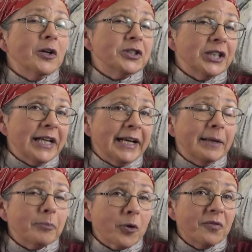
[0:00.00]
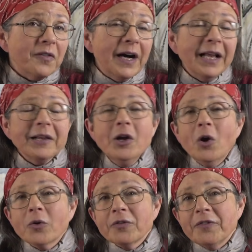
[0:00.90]
a genetic profile
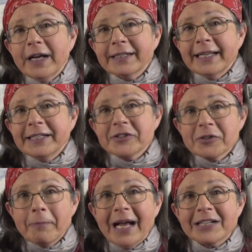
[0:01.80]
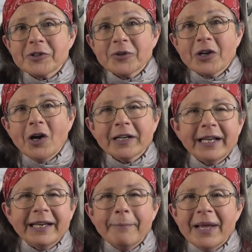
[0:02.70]
or the fact that there's a match or not
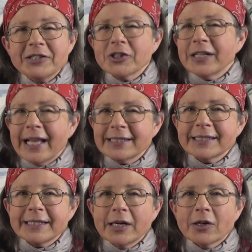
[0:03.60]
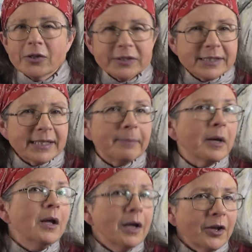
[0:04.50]
and they mention STR or SNP,
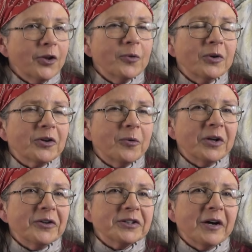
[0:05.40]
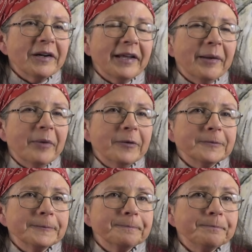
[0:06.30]
you will know what they're talking about.